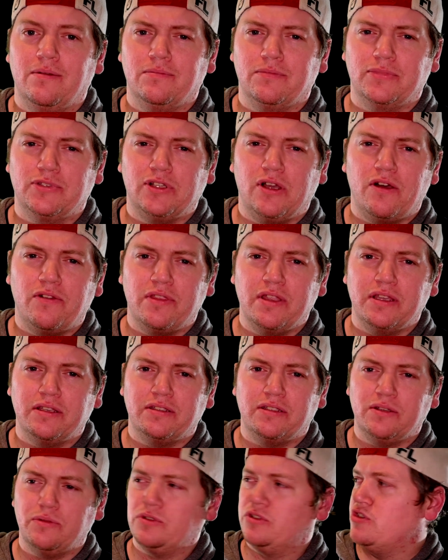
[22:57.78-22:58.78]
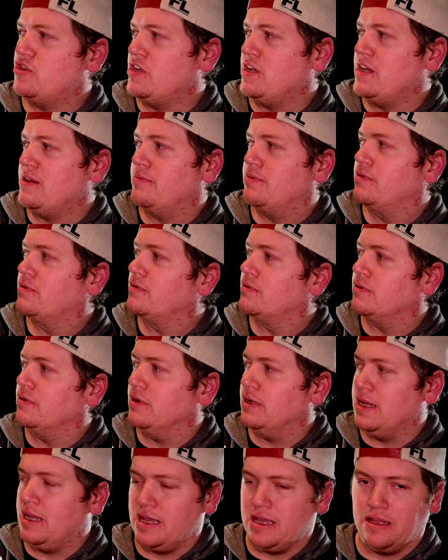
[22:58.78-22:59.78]
saw this, it was cheap,
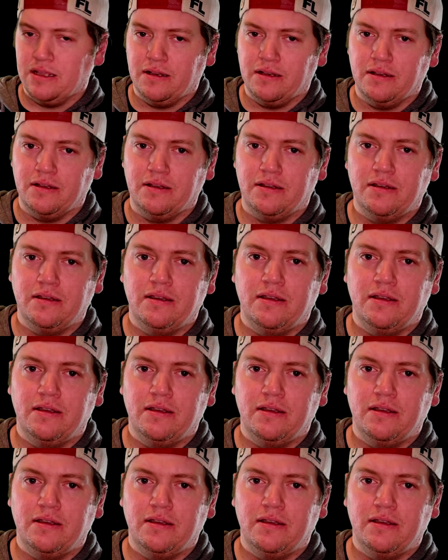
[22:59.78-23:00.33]
and